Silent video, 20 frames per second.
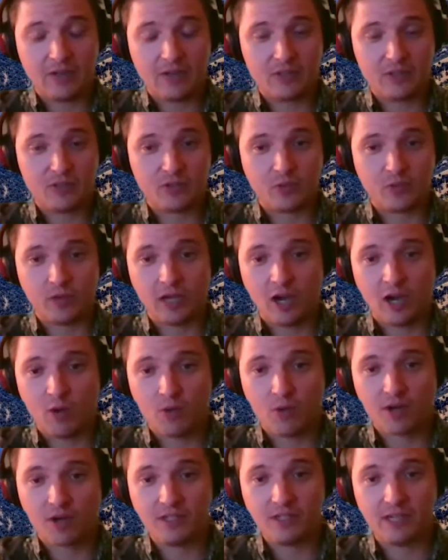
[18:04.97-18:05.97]
So we all
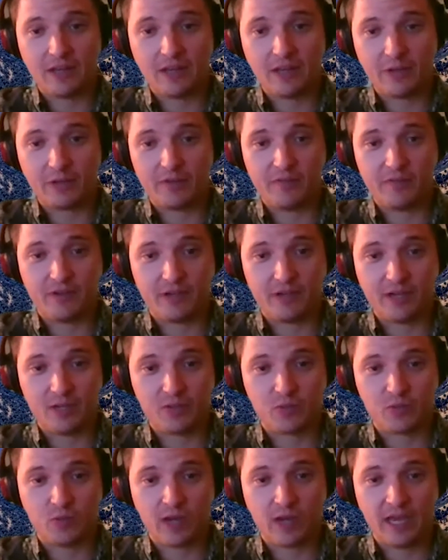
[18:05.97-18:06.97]
work together in
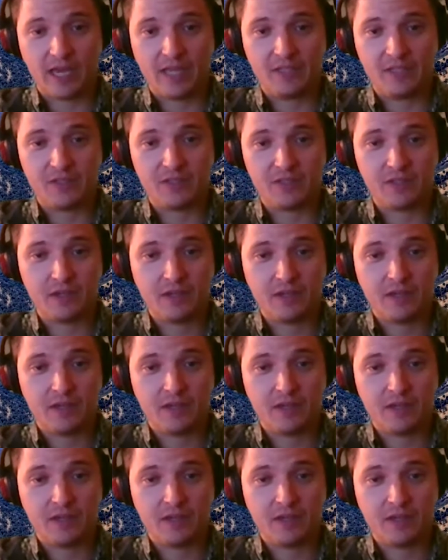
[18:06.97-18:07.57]
various ways.